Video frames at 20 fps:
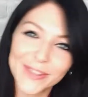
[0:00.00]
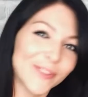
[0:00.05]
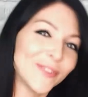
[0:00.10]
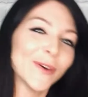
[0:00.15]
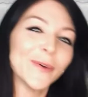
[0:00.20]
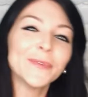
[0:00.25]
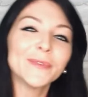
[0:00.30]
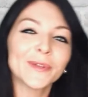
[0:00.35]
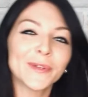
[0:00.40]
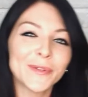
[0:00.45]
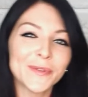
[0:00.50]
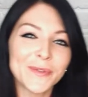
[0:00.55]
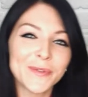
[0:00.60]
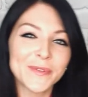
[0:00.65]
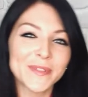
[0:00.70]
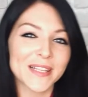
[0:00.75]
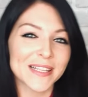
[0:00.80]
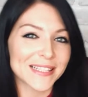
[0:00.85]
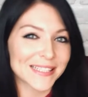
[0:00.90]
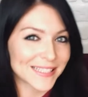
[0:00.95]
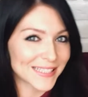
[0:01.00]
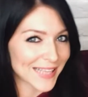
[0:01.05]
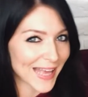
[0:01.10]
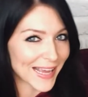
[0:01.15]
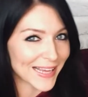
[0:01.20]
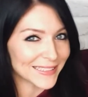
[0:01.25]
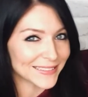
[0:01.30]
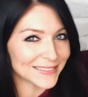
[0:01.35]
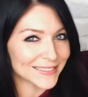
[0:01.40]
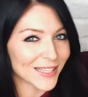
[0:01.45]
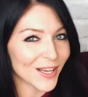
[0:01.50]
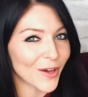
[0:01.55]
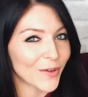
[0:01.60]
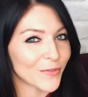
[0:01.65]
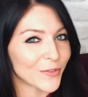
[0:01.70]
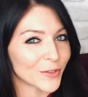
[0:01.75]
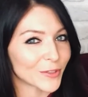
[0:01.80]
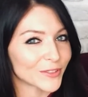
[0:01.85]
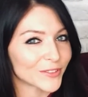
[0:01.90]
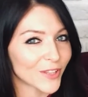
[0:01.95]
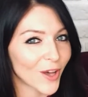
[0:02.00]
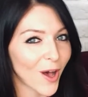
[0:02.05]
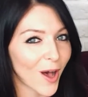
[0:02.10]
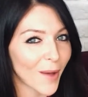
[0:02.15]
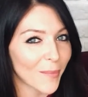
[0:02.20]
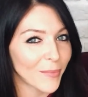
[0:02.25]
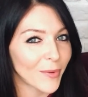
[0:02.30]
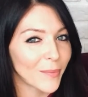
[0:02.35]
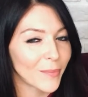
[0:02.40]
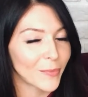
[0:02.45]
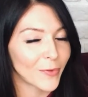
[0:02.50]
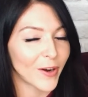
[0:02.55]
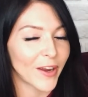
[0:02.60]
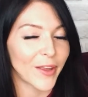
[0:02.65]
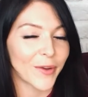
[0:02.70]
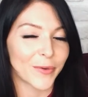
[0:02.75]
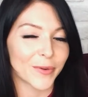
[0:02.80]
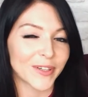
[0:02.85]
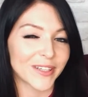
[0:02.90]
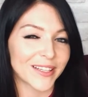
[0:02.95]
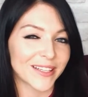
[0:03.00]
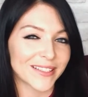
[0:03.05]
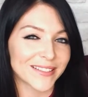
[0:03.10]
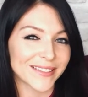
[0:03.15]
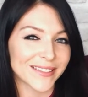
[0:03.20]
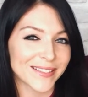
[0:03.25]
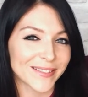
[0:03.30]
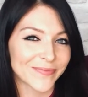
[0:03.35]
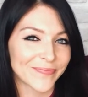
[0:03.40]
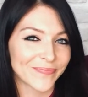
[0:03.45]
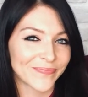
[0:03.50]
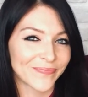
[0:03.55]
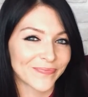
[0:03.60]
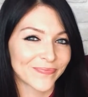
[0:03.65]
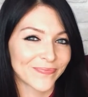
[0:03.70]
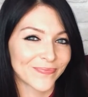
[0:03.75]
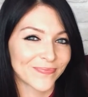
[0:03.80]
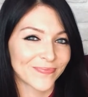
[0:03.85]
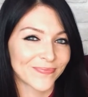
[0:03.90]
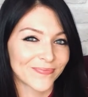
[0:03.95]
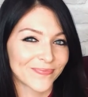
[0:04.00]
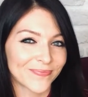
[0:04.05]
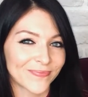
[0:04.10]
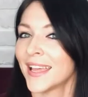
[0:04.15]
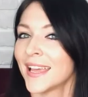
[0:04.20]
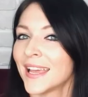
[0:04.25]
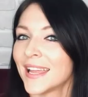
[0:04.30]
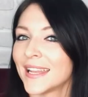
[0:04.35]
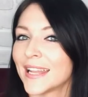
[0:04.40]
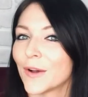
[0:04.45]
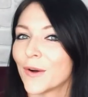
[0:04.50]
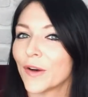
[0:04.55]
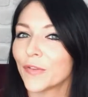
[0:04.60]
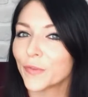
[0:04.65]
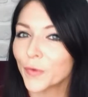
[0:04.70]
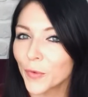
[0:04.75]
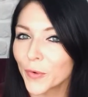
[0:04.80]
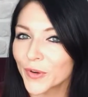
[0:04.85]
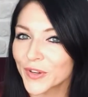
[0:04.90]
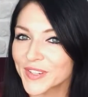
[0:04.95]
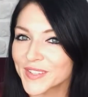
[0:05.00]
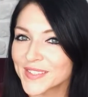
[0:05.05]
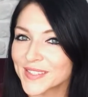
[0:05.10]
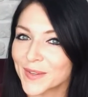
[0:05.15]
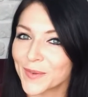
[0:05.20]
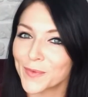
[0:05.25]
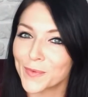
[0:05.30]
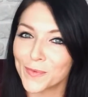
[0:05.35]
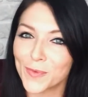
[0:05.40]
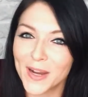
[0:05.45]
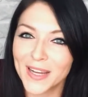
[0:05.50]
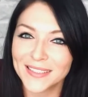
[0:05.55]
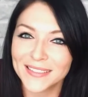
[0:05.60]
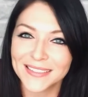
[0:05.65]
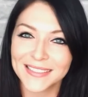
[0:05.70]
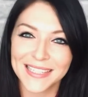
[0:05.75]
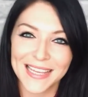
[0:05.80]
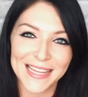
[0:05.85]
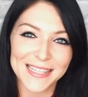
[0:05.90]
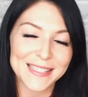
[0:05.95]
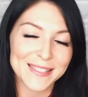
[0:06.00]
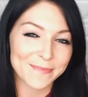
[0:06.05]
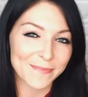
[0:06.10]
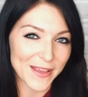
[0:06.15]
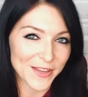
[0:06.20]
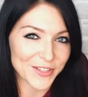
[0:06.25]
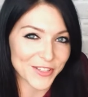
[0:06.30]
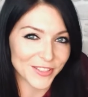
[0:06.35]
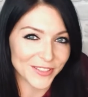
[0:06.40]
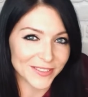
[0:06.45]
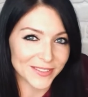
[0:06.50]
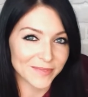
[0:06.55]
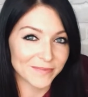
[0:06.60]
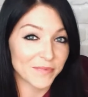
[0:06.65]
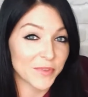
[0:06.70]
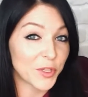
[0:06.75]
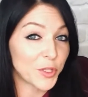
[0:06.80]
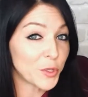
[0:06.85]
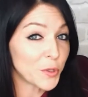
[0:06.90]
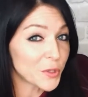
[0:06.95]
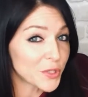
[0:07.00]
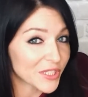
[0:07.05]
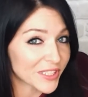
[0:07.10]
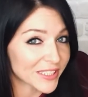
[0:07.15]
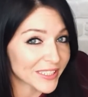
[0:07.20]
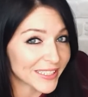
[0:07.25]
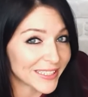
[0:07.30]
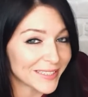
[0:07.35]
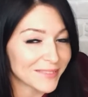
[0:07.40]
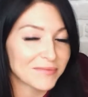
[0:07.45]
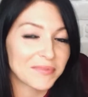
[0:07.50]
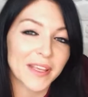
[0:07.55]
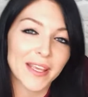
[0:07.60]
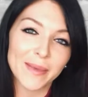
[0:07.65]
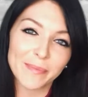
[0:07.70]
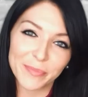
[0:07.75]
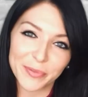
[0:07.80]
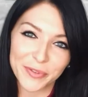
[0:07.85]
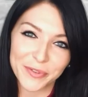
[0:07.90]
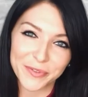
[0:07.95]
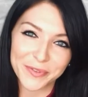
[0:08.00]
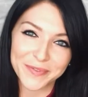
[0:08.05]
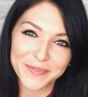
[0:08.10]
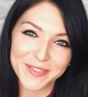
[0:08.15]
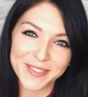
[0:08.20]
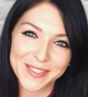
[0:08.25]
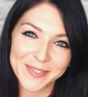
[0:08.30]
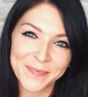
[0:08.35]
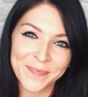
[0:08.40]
you don't lose sight of your top priorities. Now, of course, what gets measured usually improves.